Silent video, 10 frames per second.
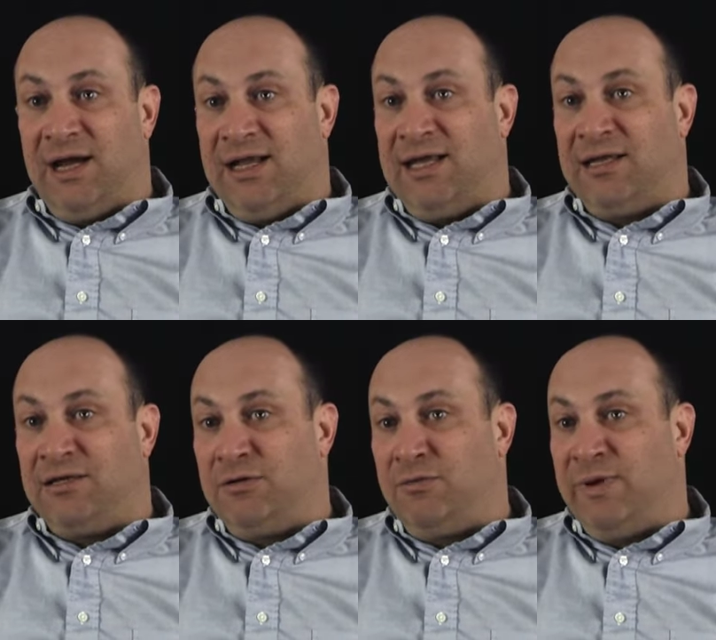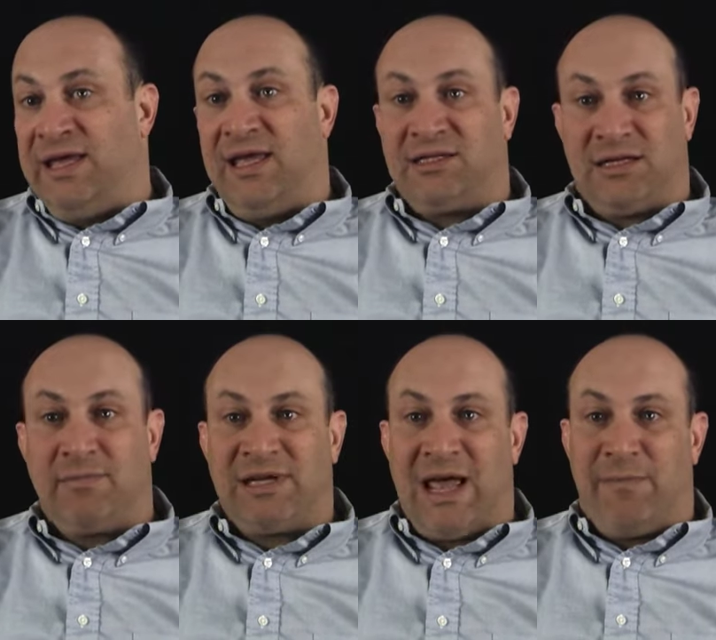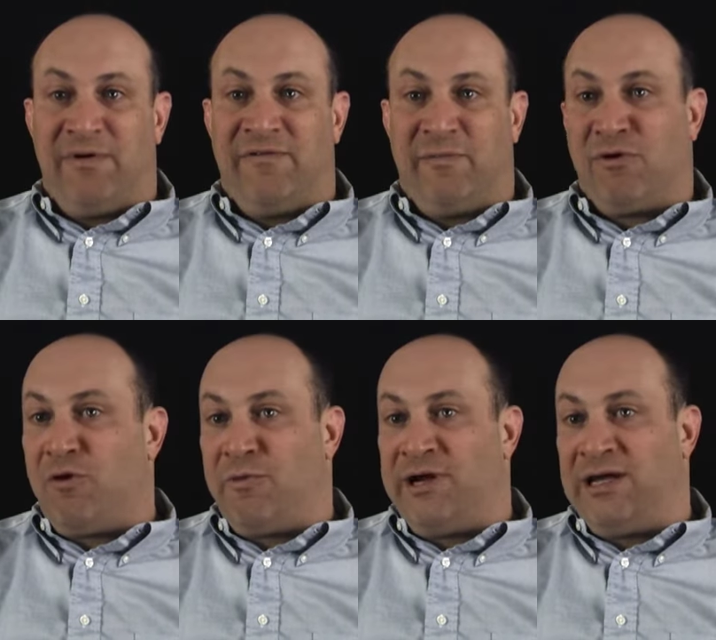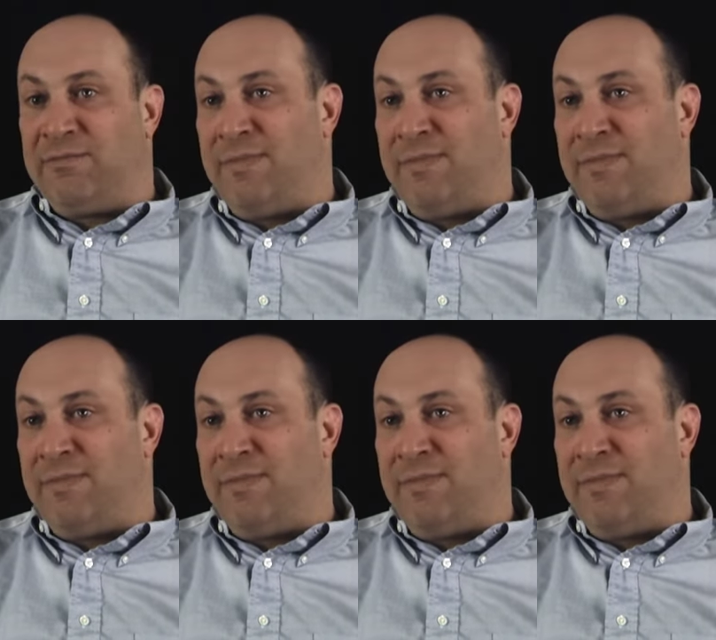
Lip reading: and then to begin some type of appropriate